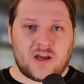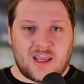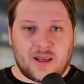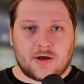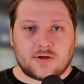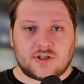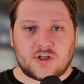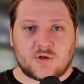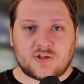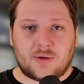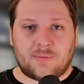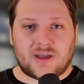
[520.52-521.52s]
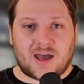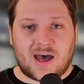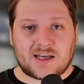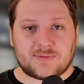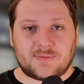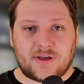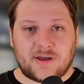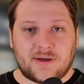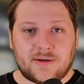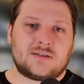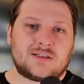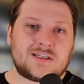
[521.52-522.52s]
Ito shows up in cosplay.
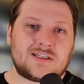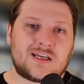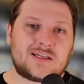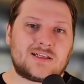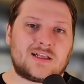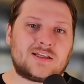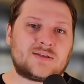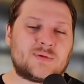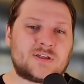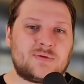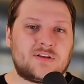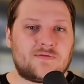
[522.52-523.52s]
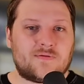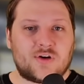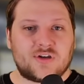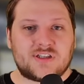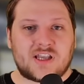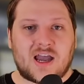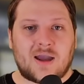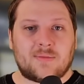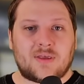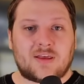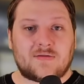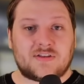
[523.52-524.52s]
She says that this must be the first time
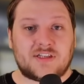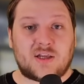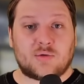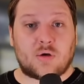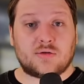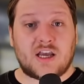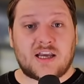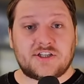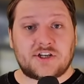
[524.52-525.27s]
that they've seen rotation